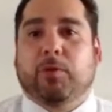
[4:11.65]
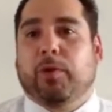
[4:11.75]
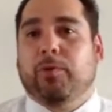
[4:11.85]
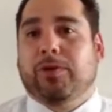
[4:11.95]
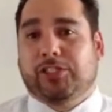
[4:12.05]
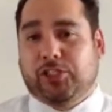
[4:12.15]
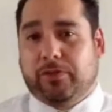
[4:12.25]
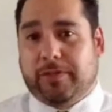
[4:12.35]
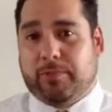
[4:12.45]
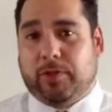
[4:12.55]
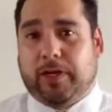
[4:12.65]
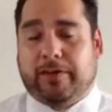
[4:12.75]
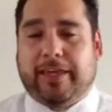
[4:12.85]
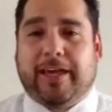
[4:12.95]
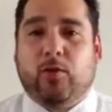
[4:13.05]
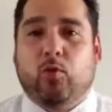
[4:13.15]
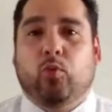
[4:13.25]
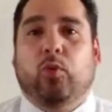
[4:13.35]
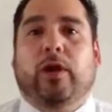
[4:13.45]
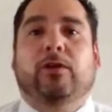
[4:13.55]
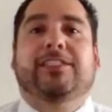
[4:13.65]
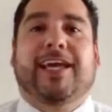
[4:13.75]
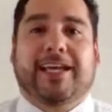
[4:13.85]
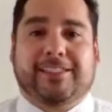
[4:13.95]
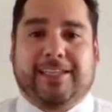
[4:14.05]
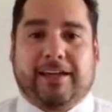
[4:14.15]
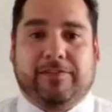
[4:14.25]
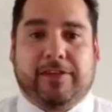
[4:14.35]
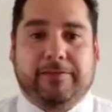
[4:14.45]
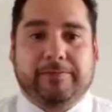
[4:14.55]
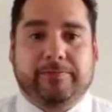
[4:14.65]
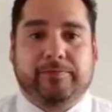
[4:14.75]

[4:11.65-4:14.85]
but we want to show the employer that we are tech savvy.